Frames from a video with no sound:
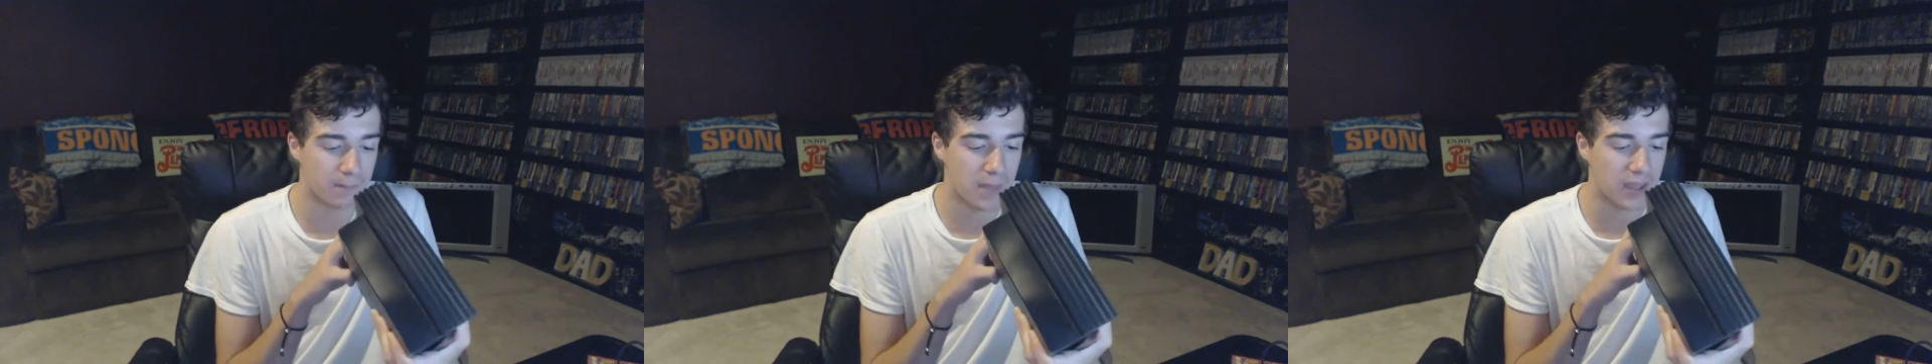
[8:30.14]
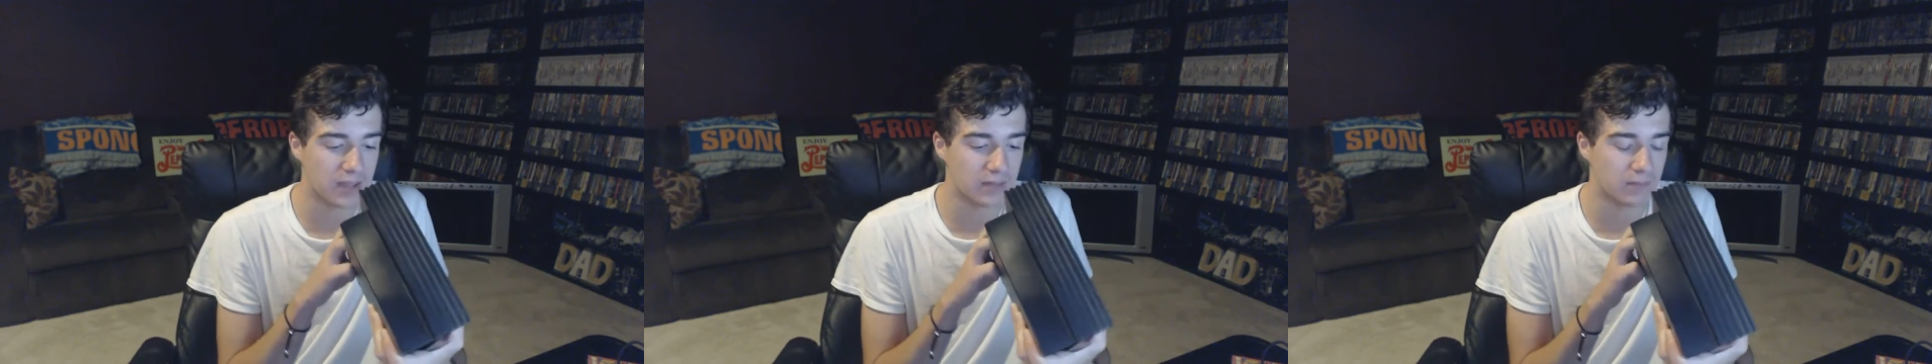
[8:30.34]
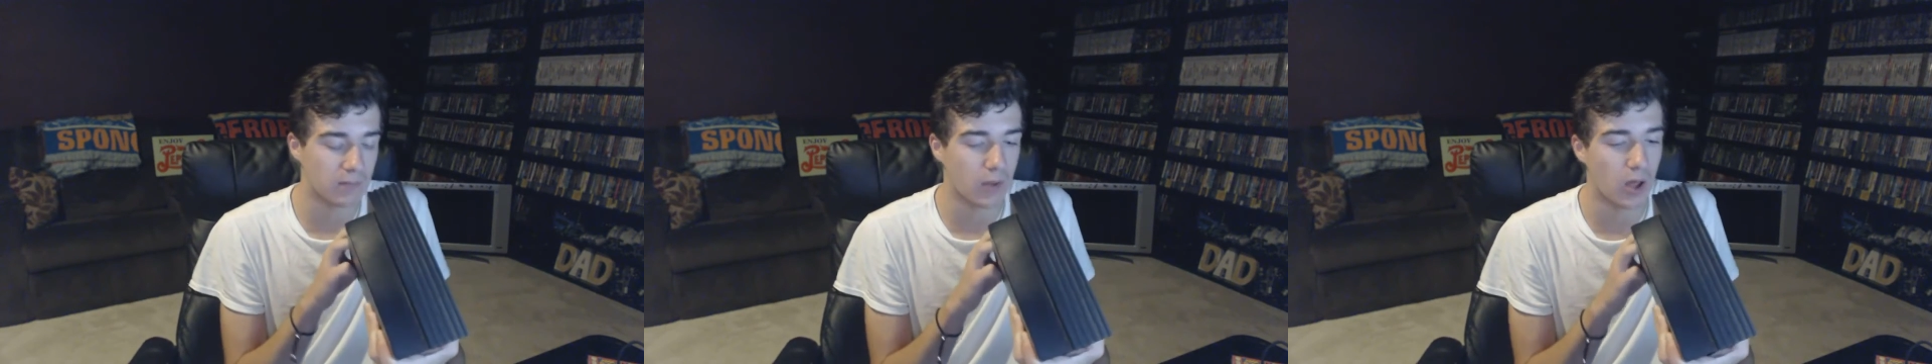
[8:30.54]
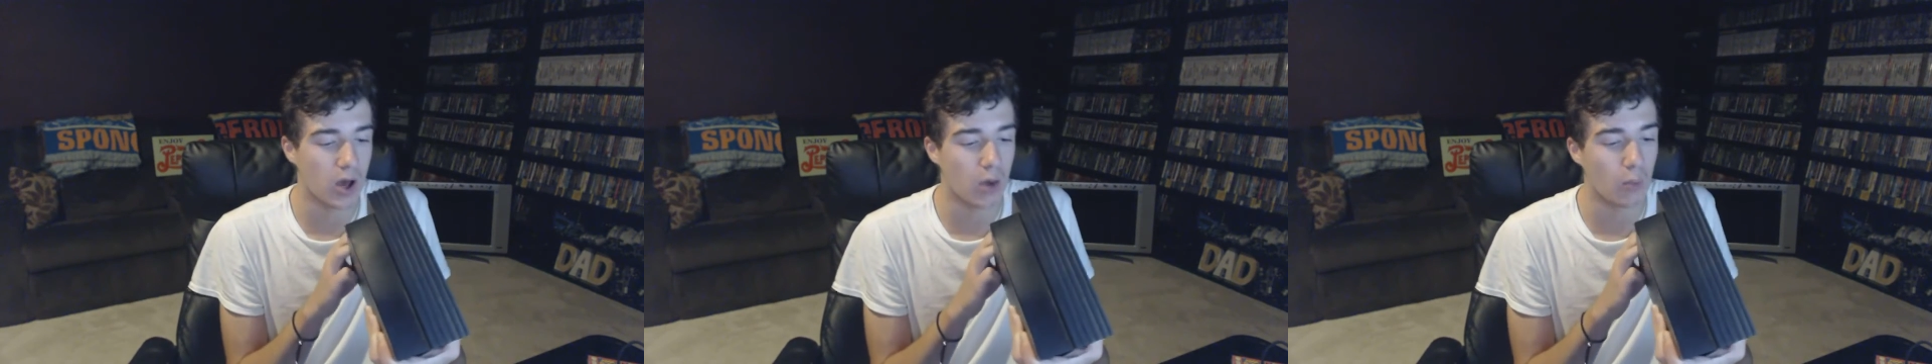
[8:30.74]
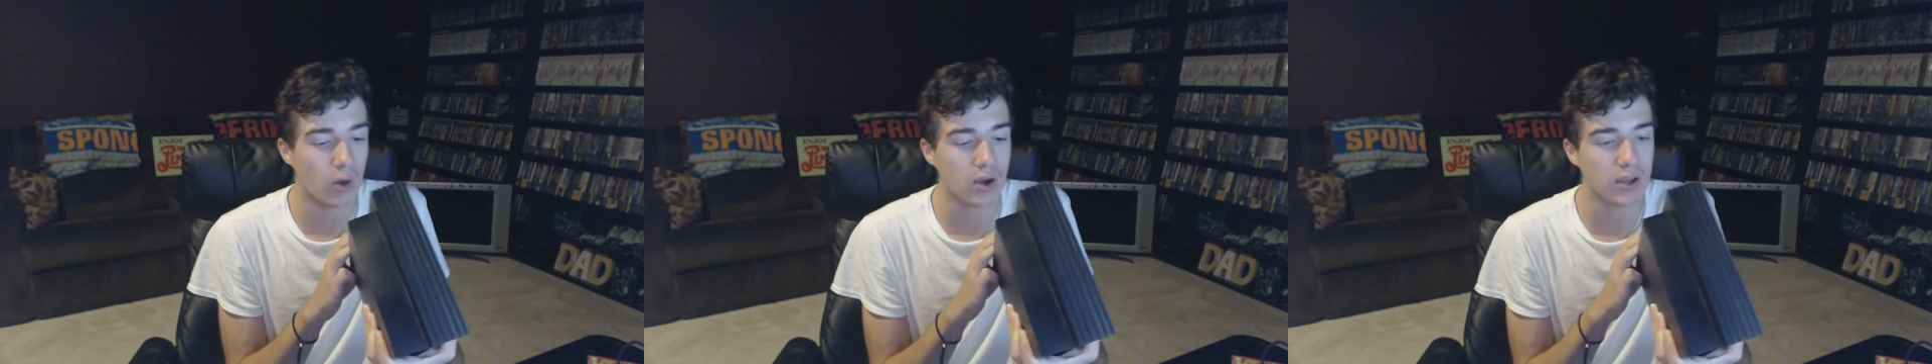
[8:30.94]
make it
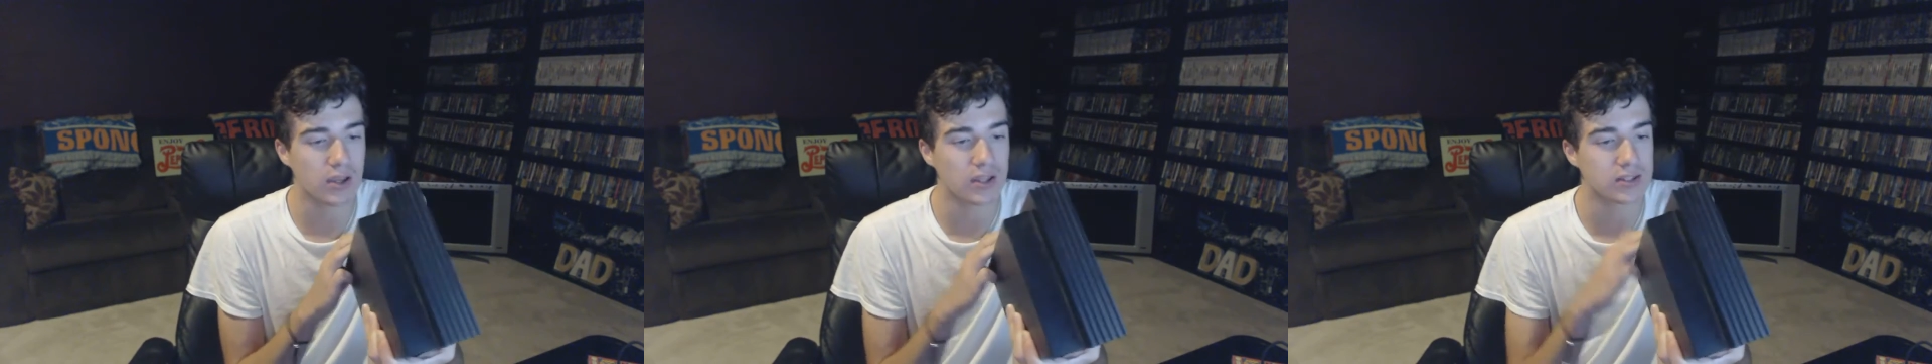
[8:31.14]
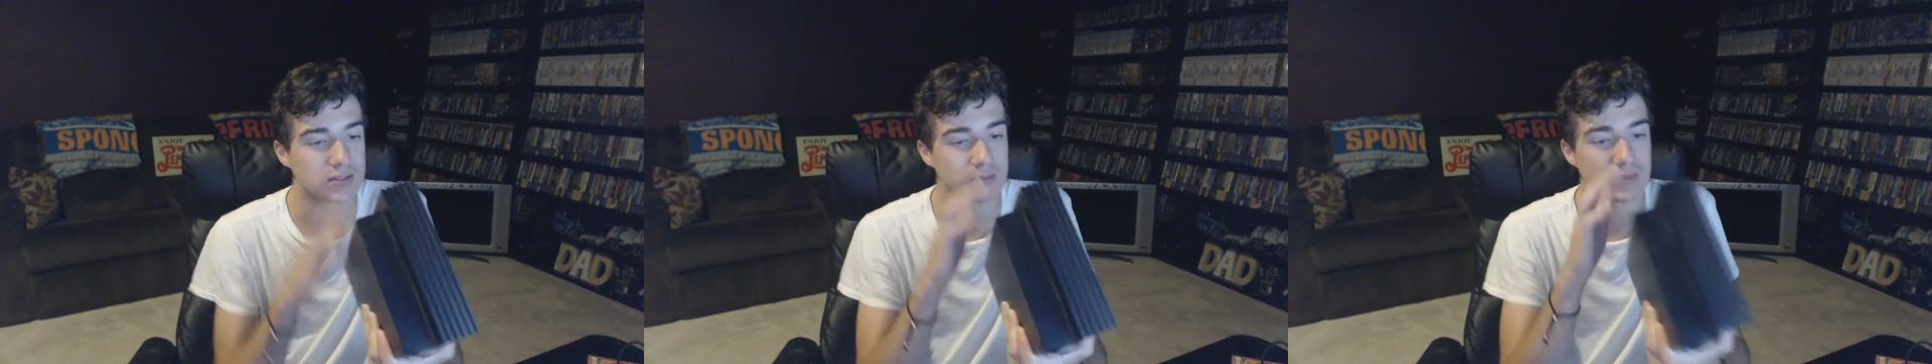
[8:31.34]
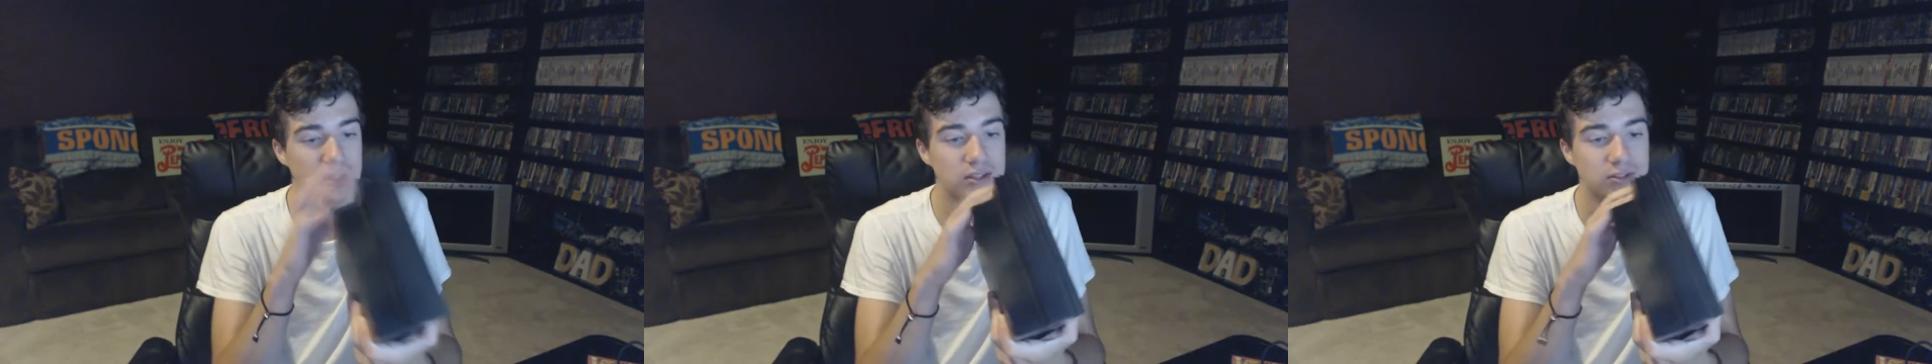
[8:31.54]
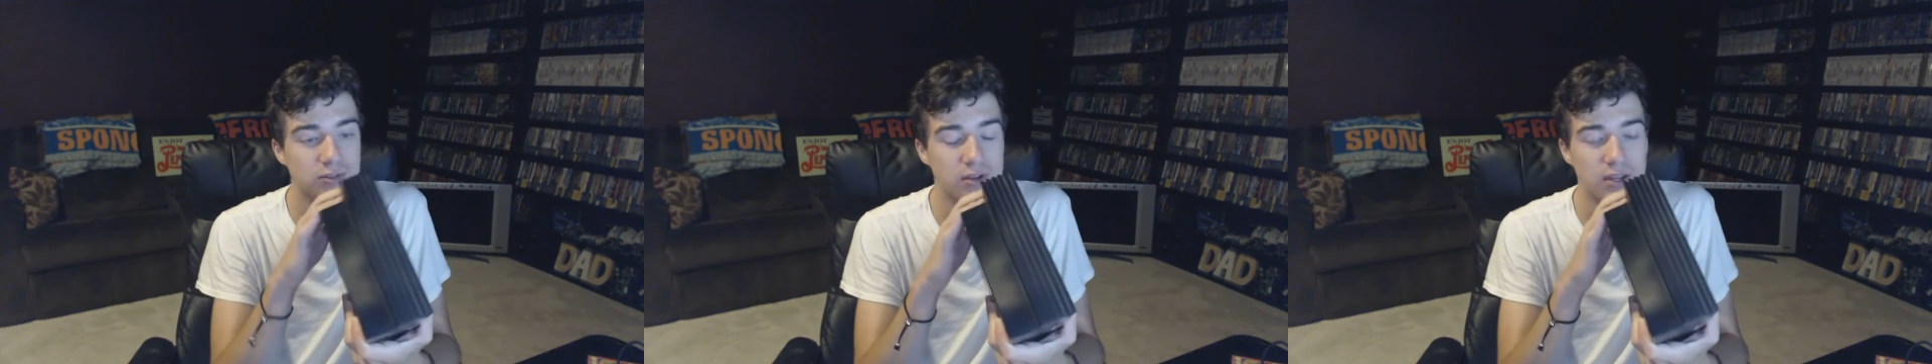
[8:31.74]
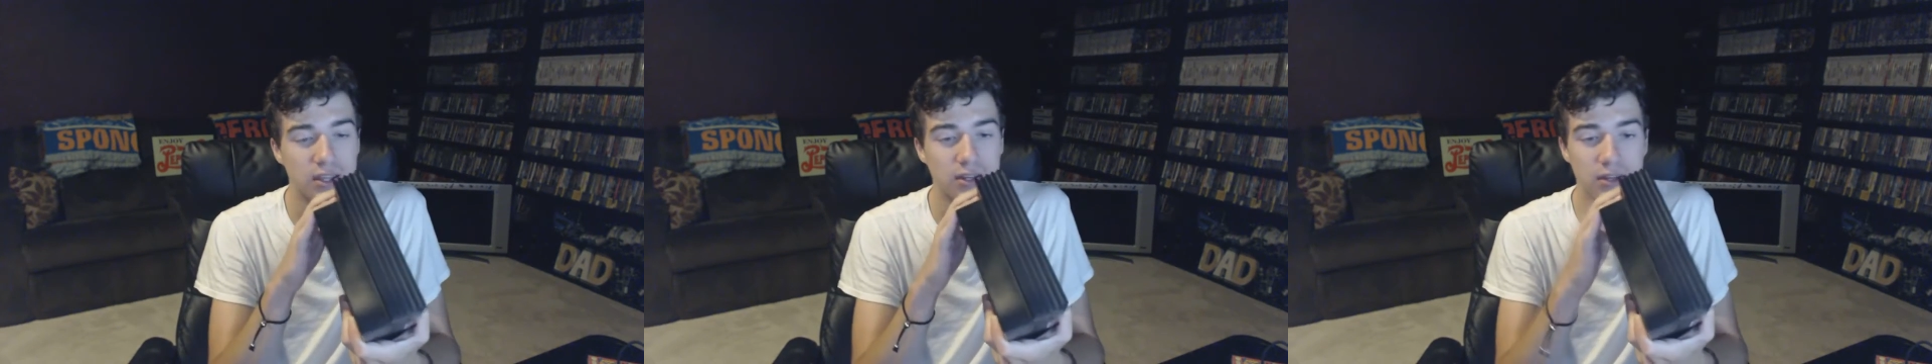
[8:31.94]
work, get some disc
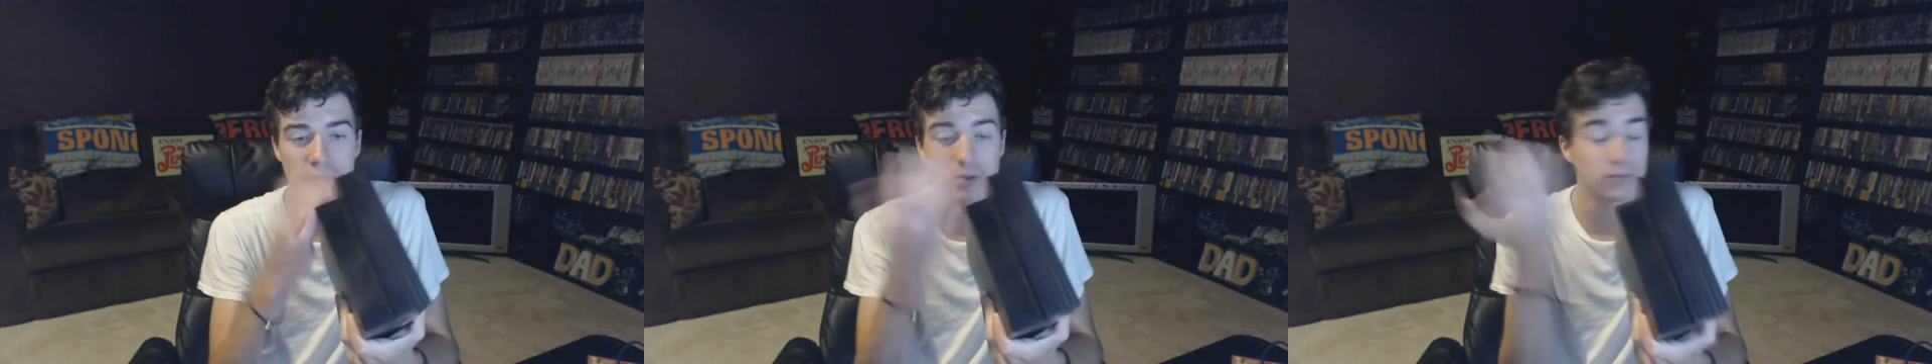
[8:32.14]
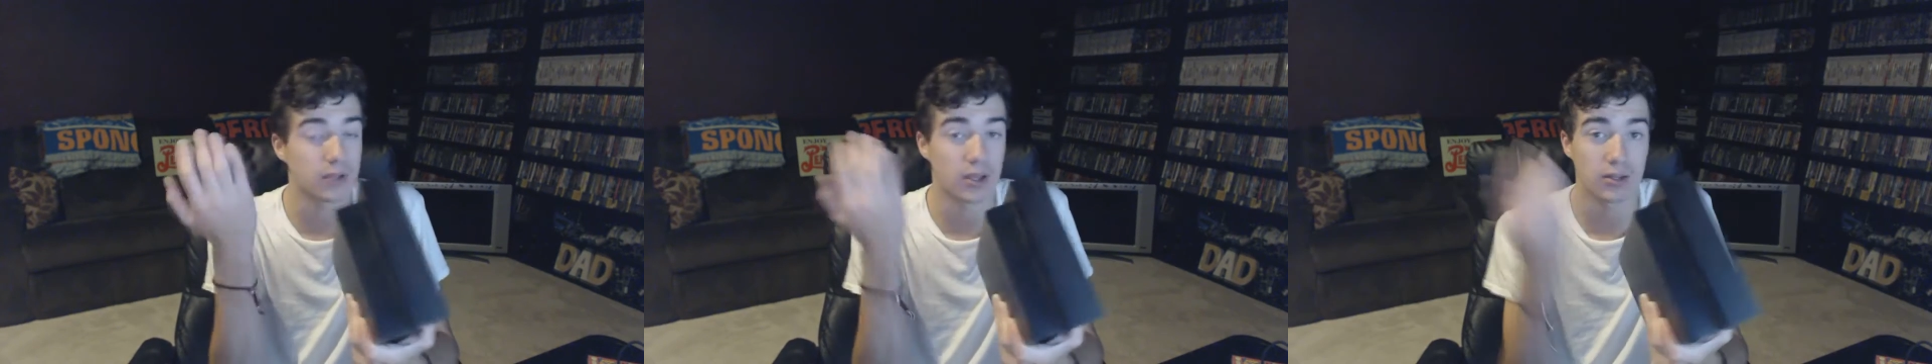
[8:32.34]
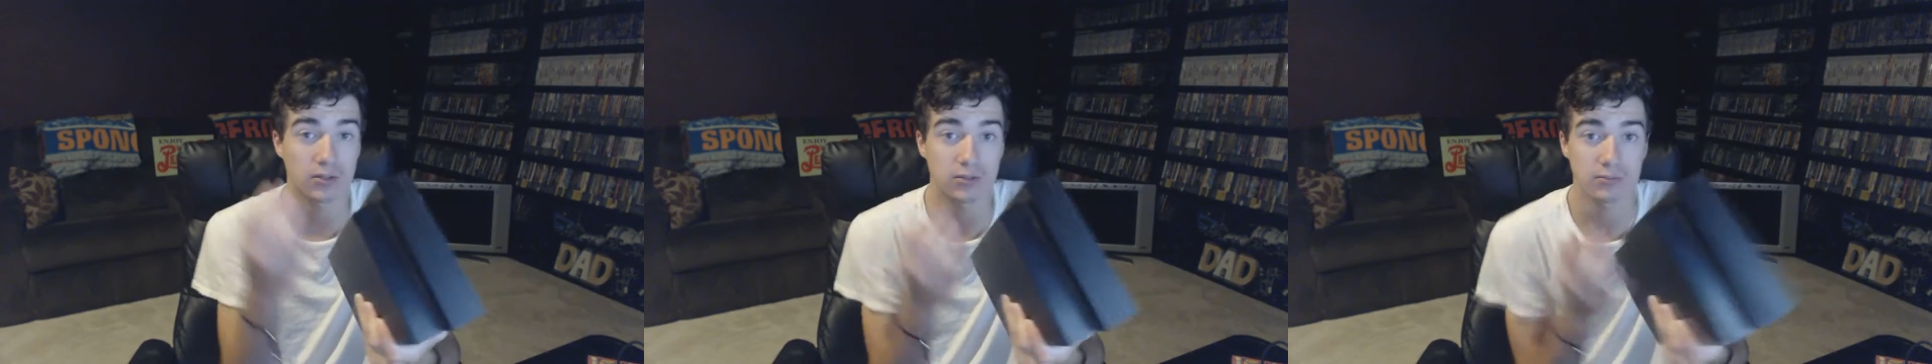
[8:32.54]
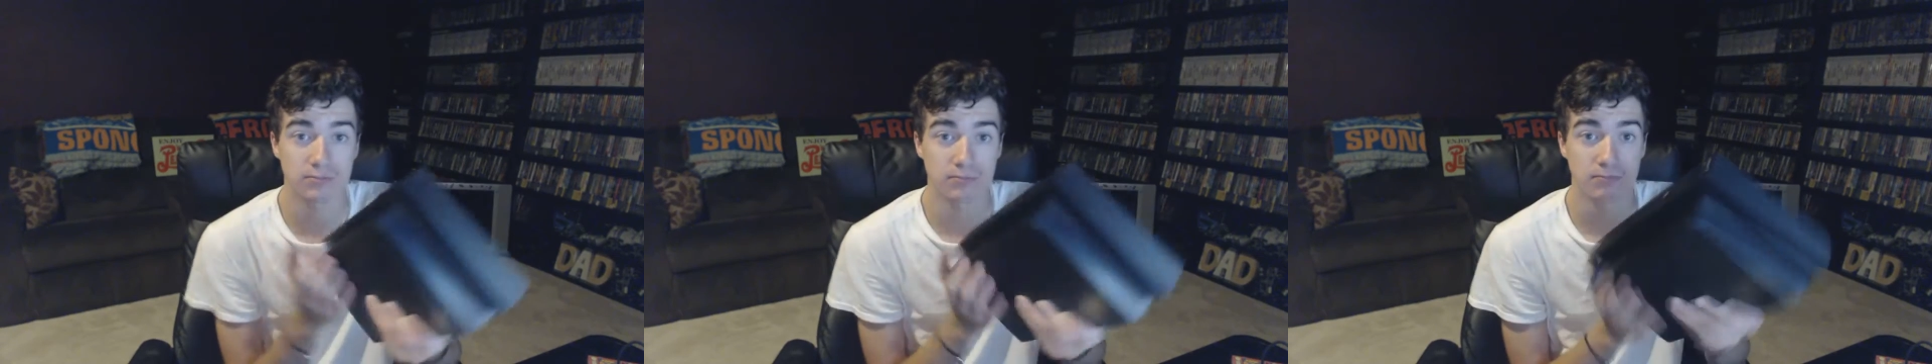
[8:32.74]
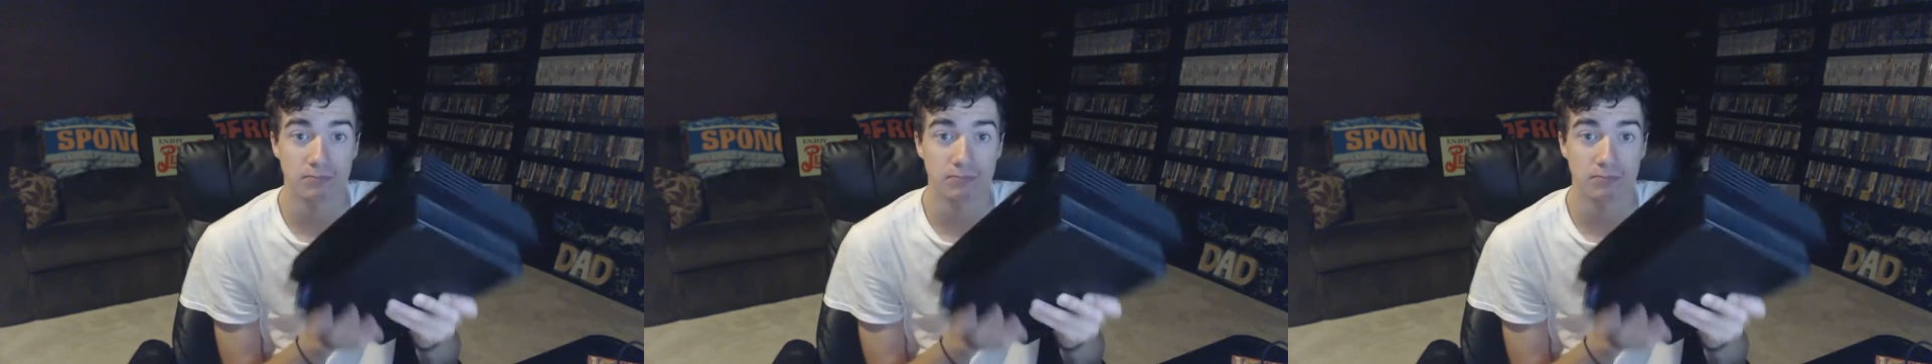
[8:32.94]
reading in here, and